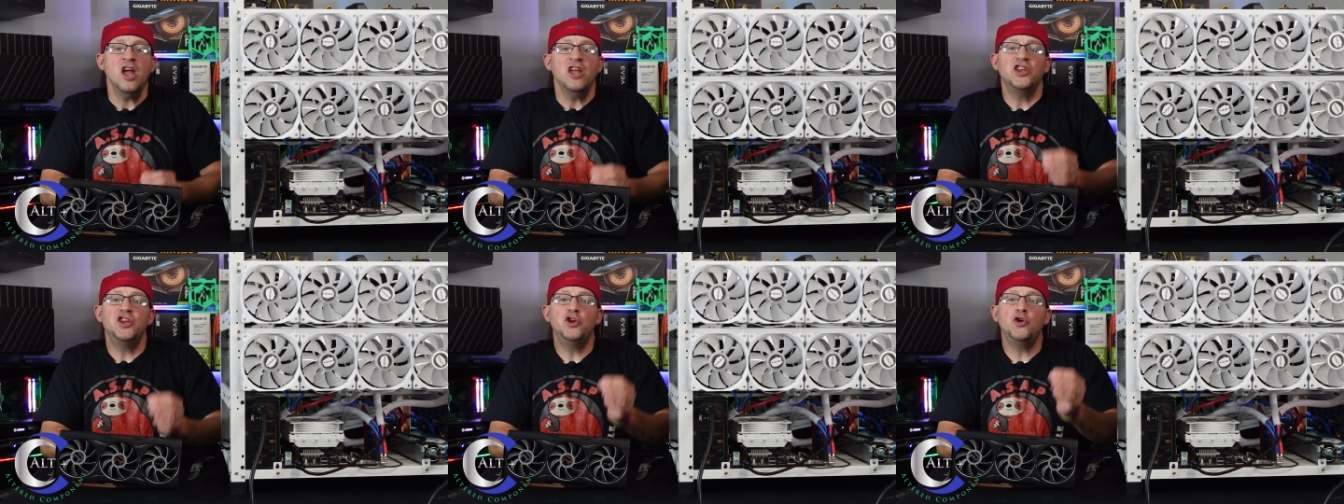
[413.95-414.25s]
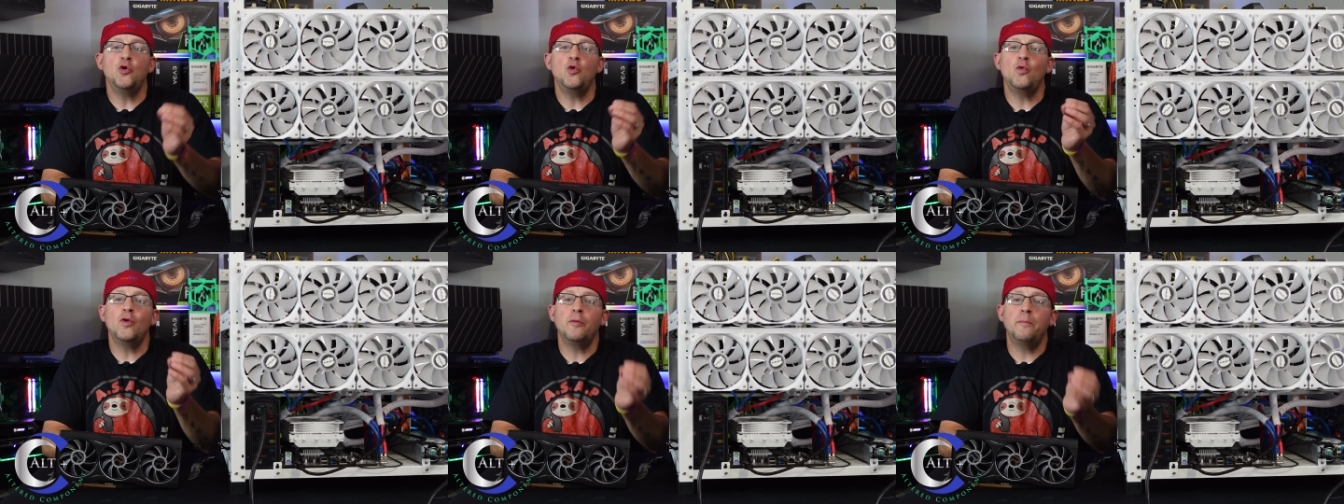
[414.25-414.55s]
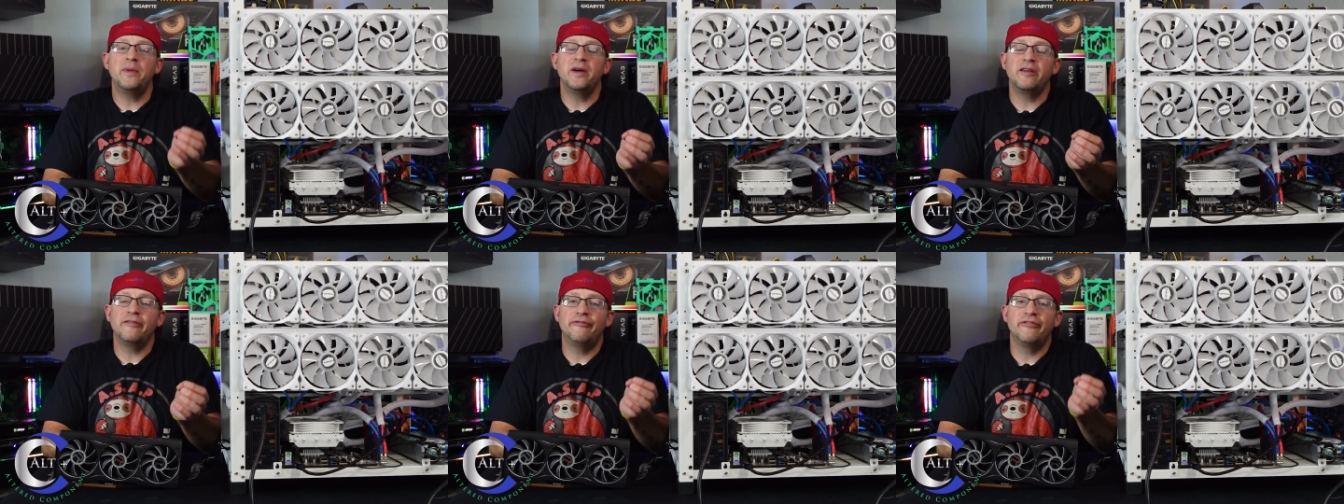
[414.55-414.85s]
You will
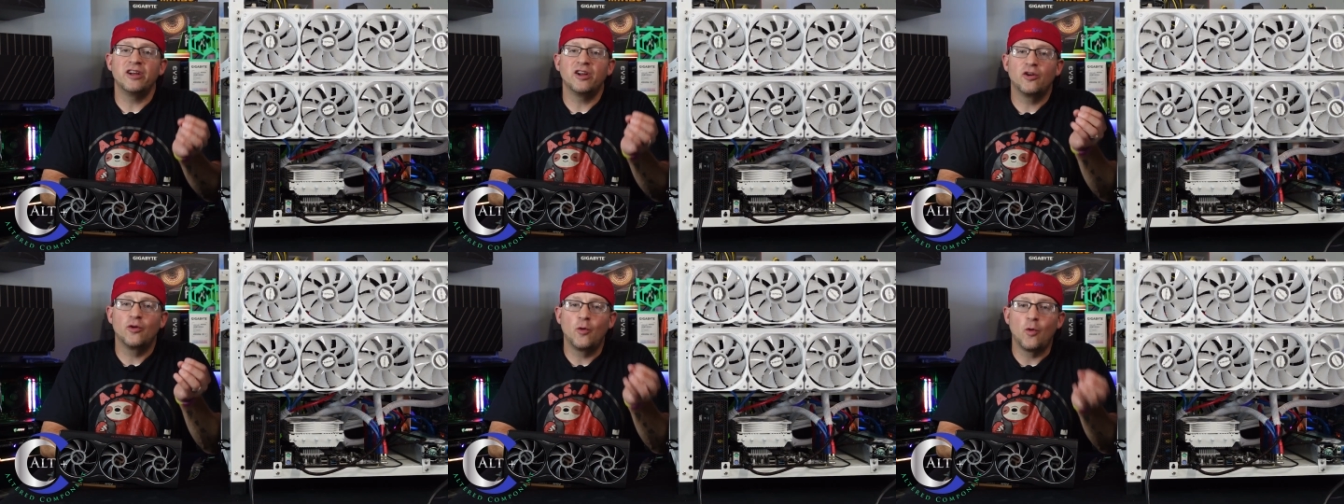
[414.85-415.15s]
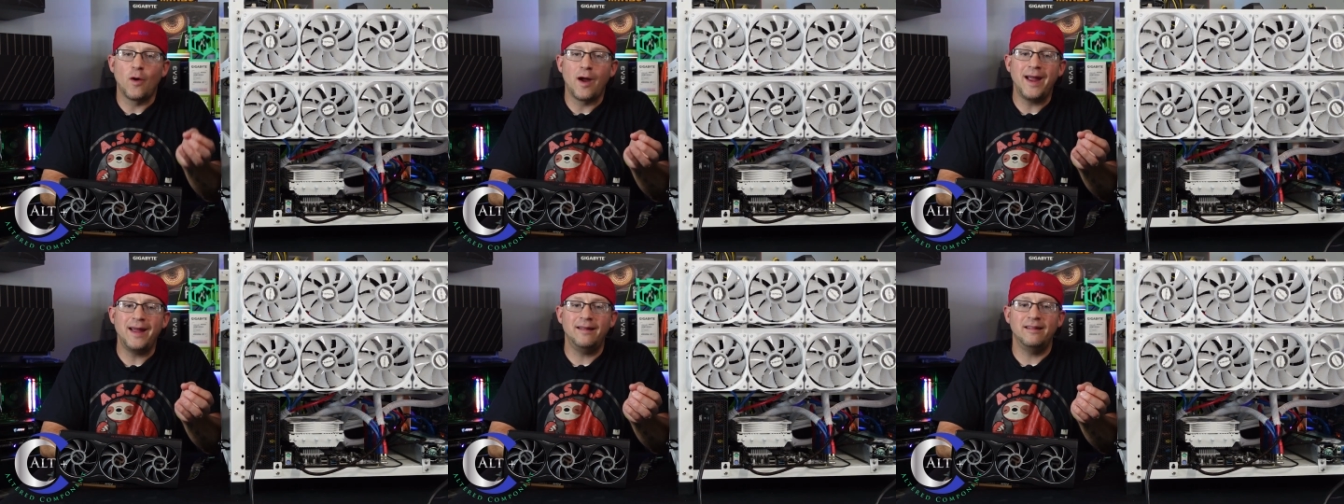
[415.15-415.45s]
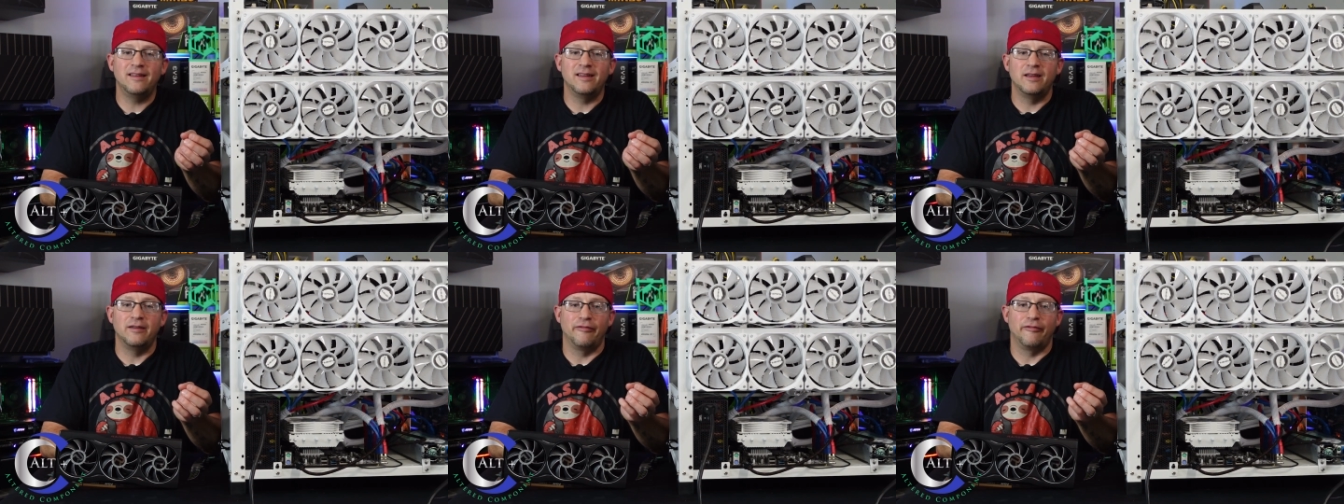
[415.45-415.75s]
benefit
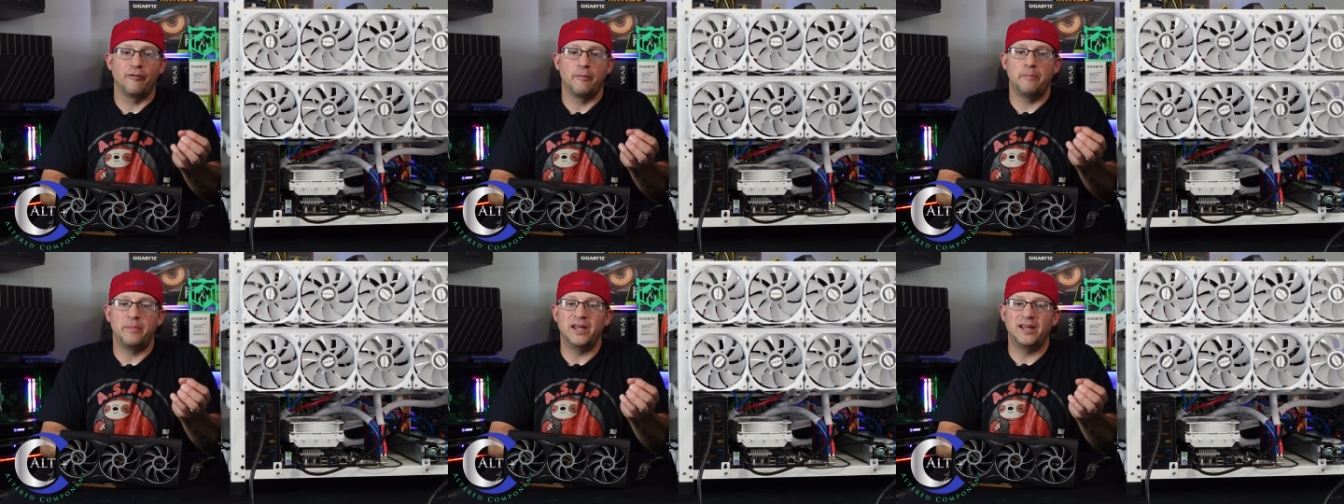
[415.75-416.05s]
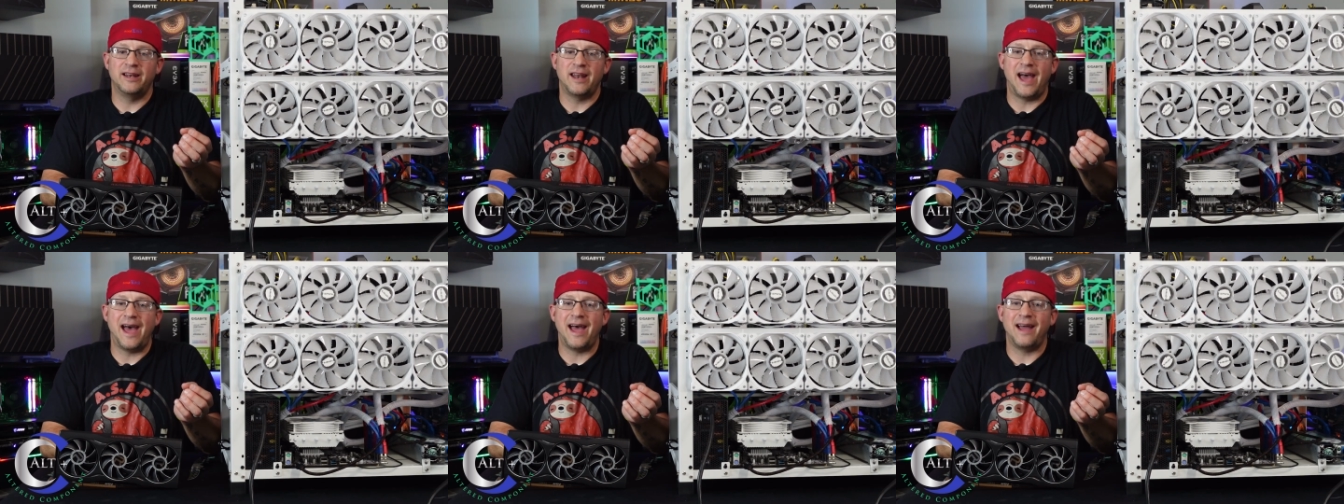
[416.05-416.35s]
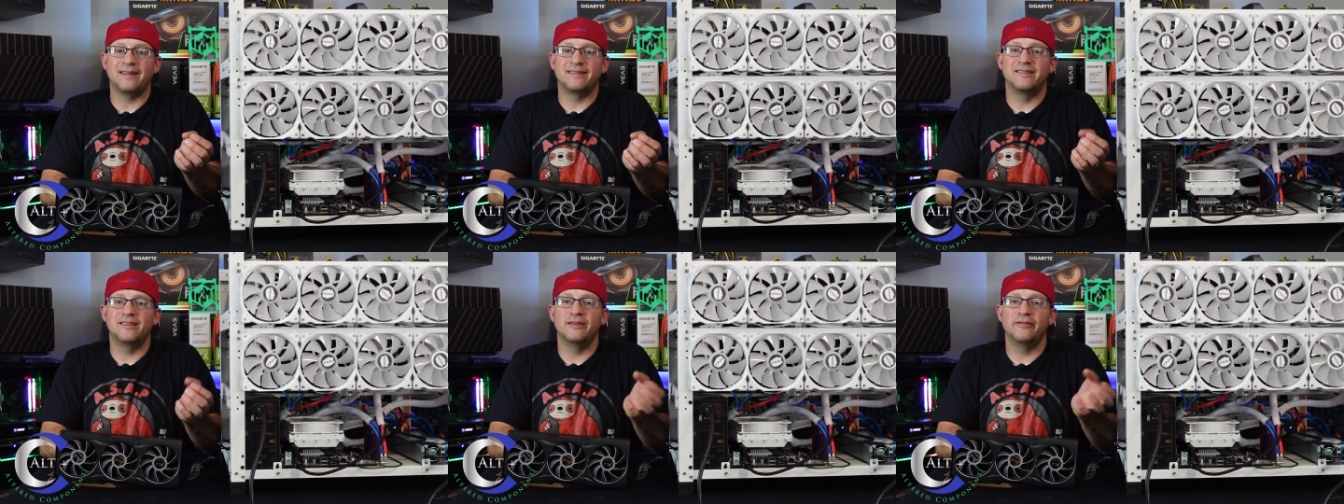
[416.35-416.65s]
greatly from being
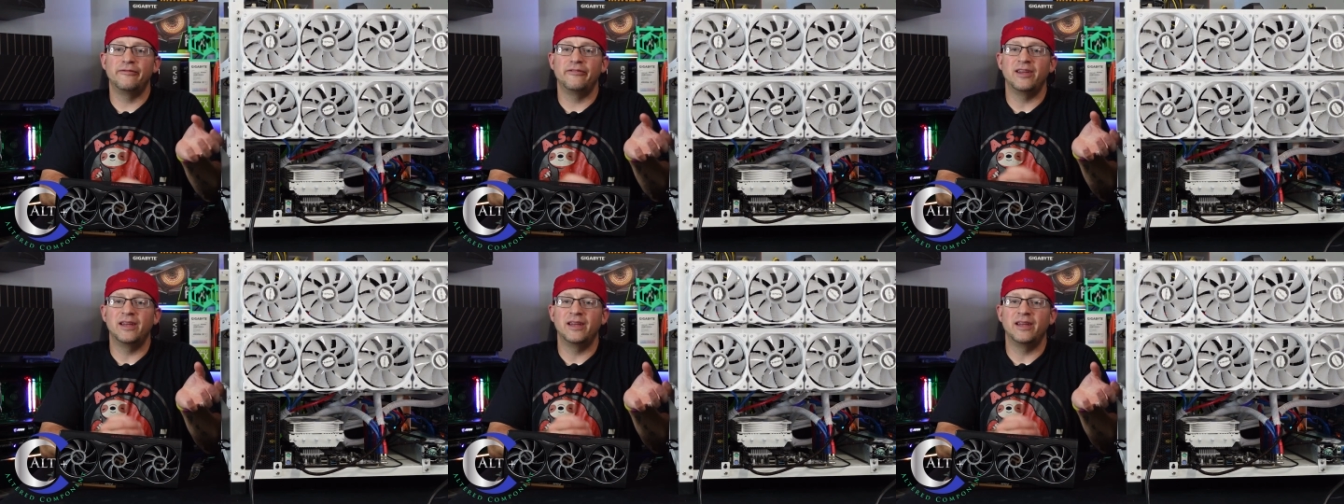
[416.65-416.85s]
active